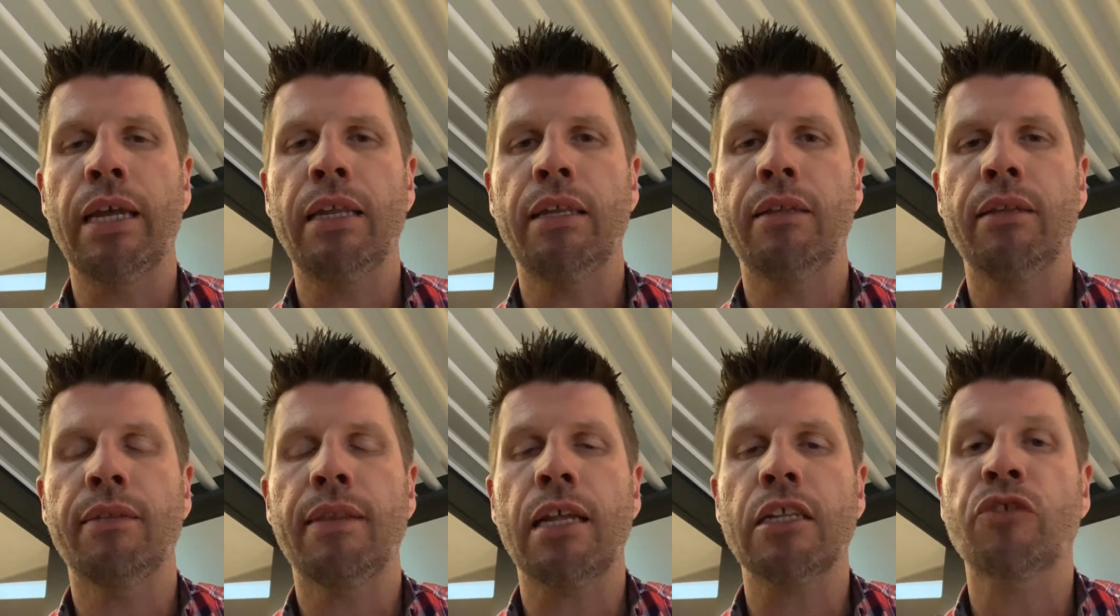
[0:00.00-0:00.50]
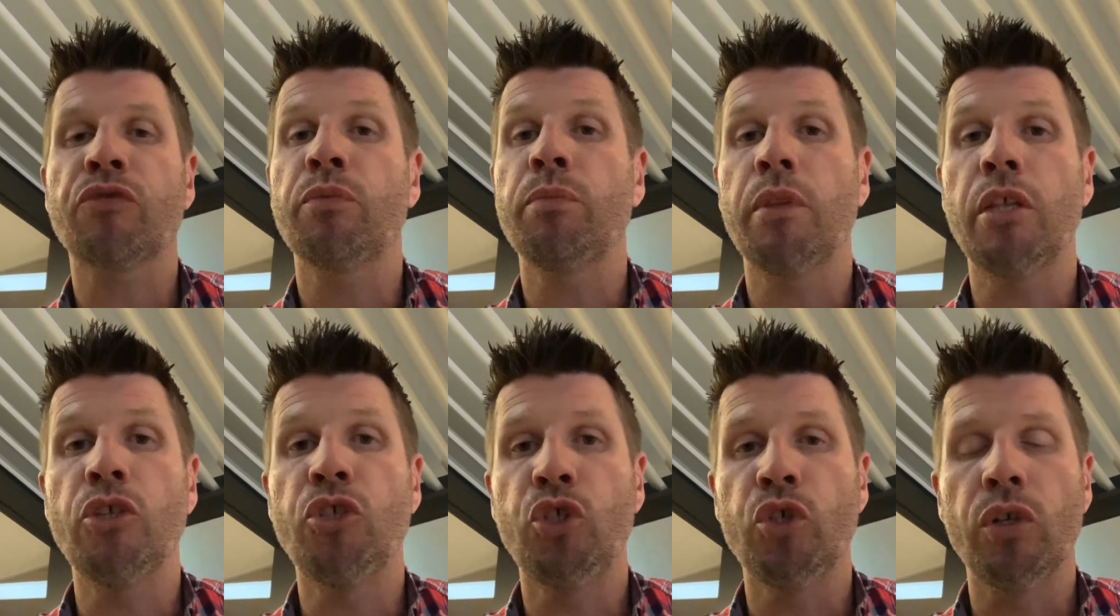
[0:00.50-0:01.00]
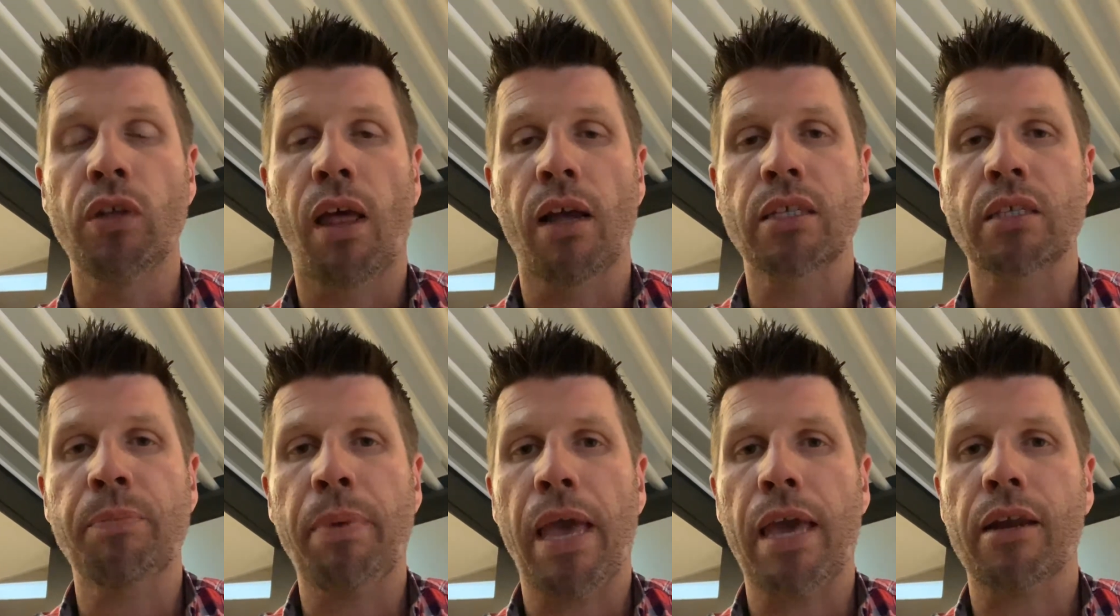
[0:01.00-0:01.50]
And that's from the
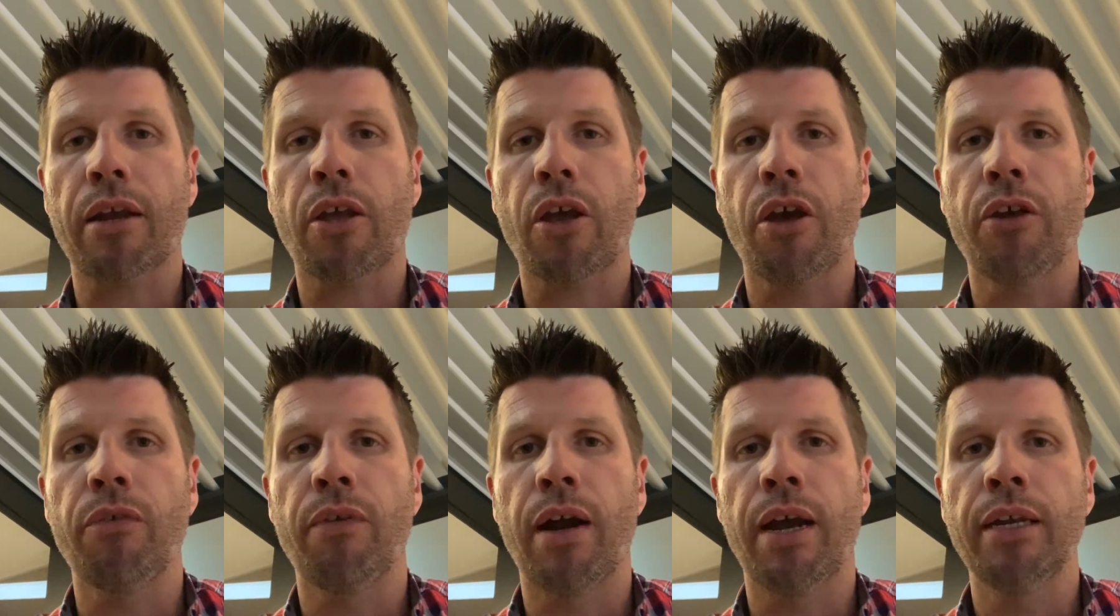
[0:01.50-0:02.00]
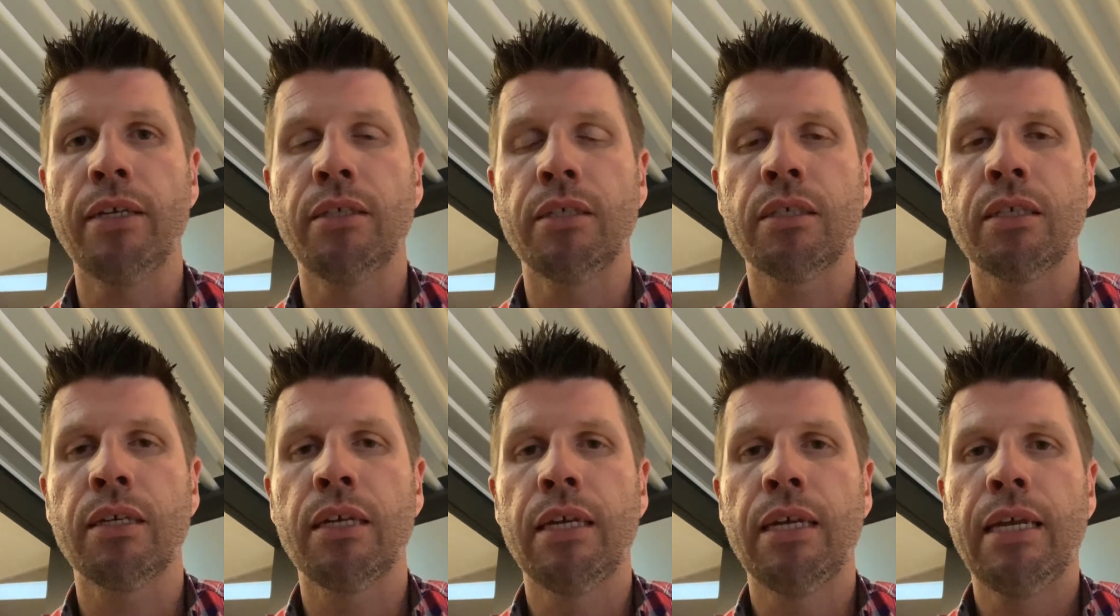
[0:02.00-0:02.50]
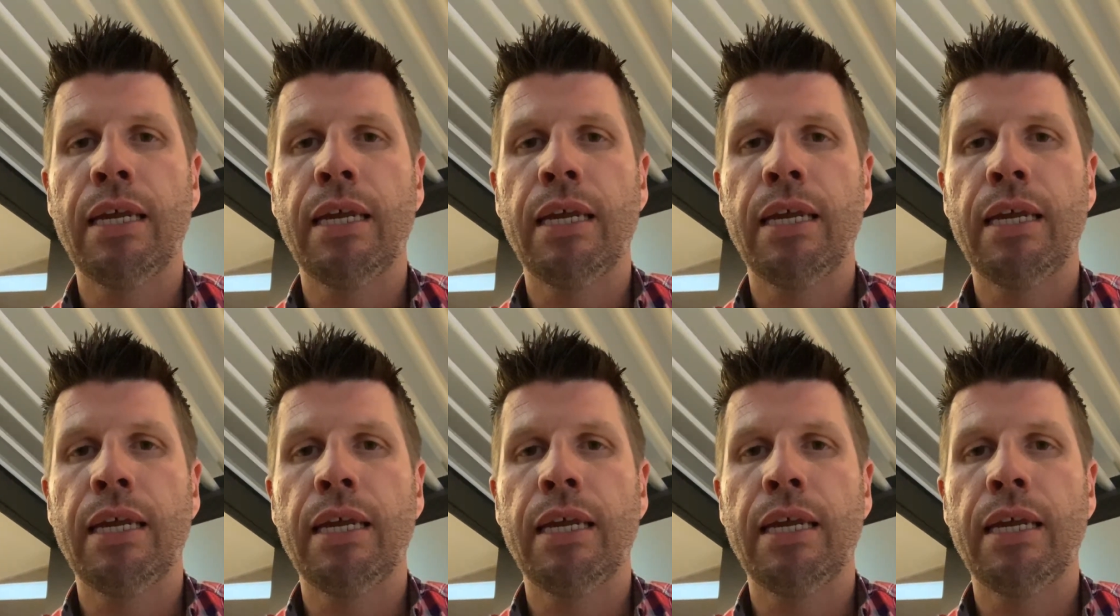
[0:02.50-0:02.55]
Dulux powder coat range.